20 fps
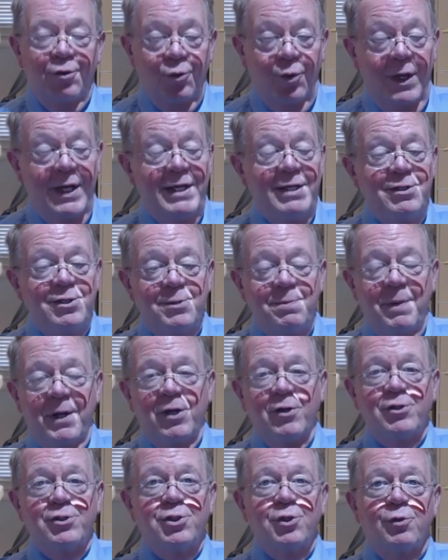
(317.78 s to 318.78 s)
three
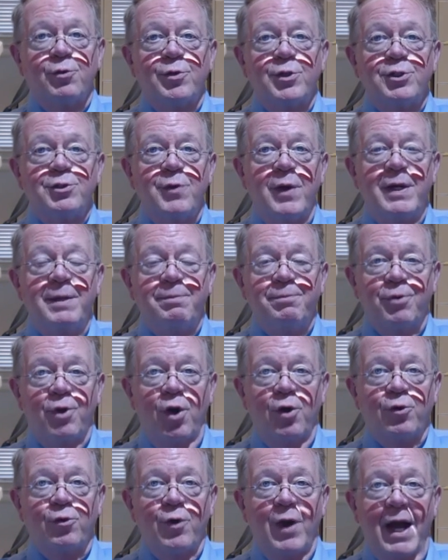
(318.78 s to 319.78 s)
spiritual retreat
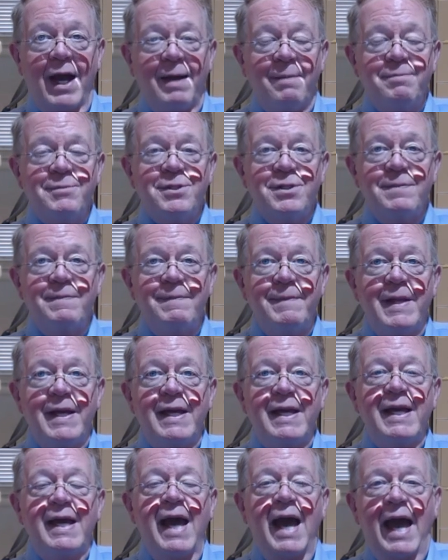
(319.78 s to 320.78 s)
programs,
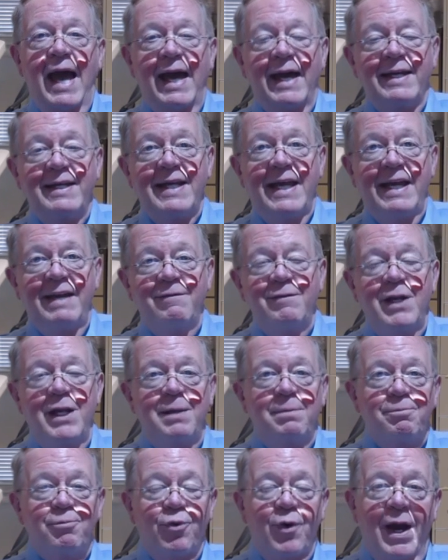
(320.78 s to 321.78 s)
and
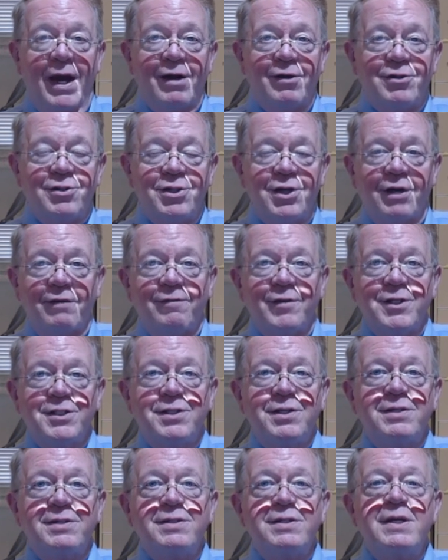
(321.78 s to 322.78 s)
evening prayer
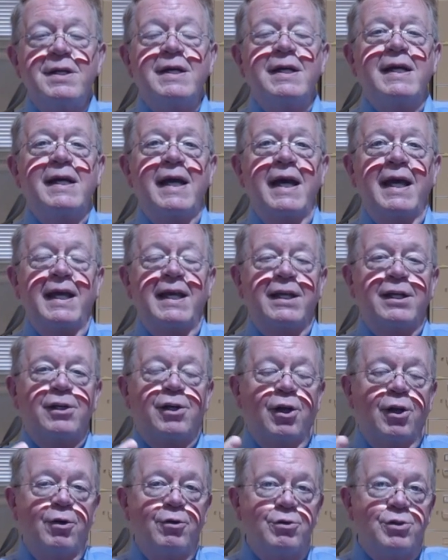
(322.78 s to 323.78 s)
services. It
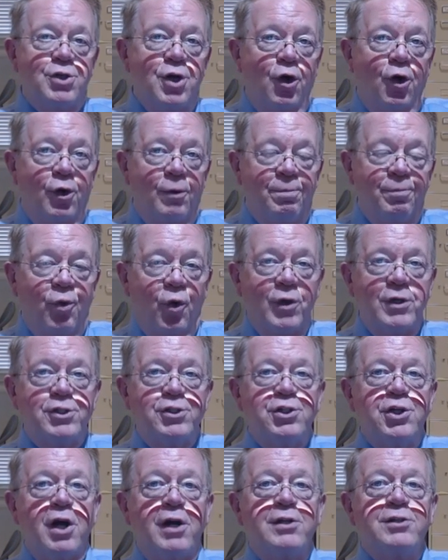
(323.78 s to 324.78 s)
includes all
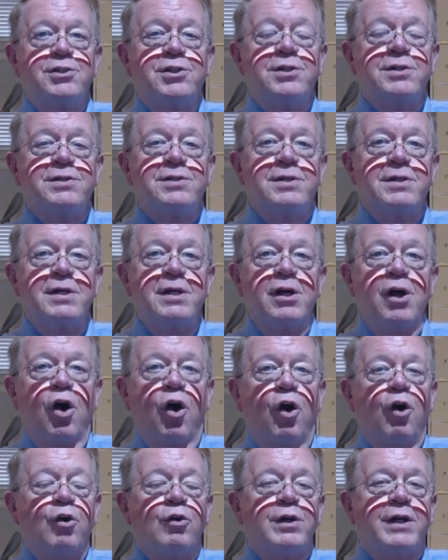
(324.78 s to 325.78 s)
port charges,
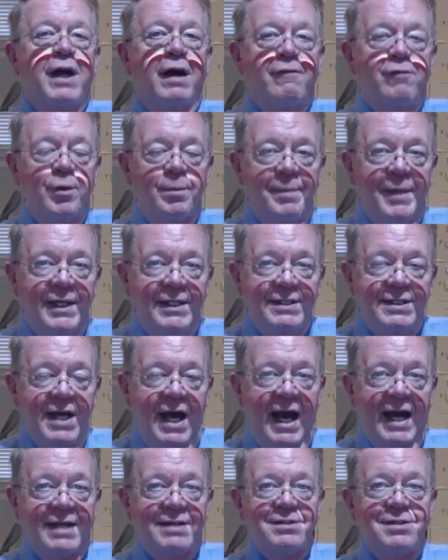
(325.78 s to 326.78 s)
all government
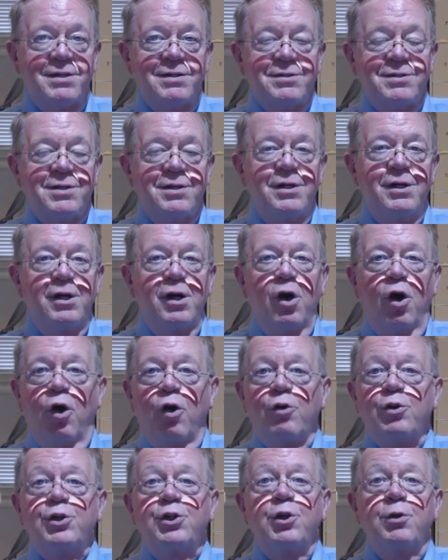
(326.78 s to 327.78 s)
taxes.
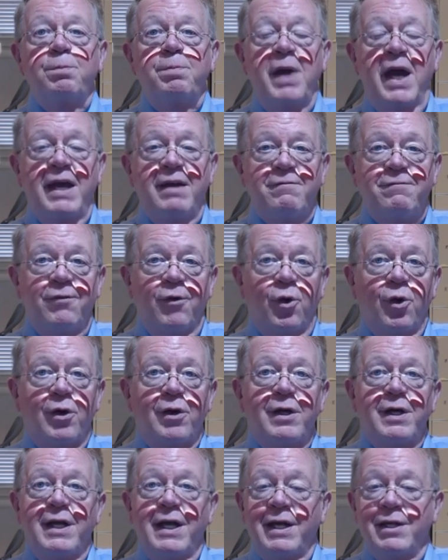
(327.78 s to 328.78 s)
All you pay
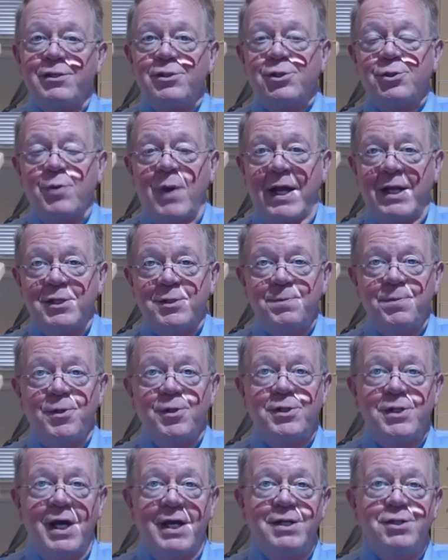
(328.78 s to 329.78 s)
for is
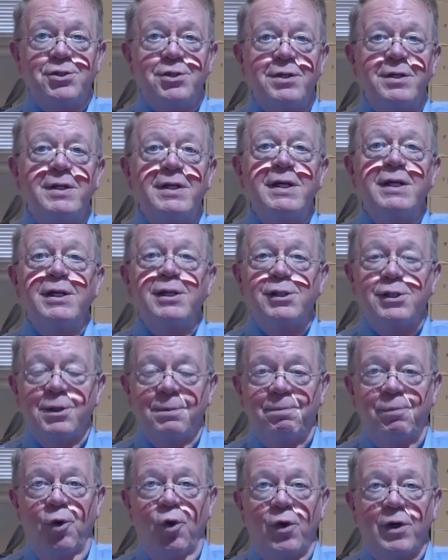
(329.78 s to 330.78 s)
transportation
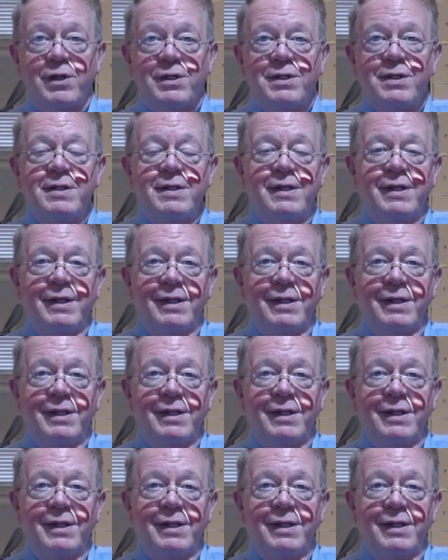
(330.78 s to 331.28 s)
to port,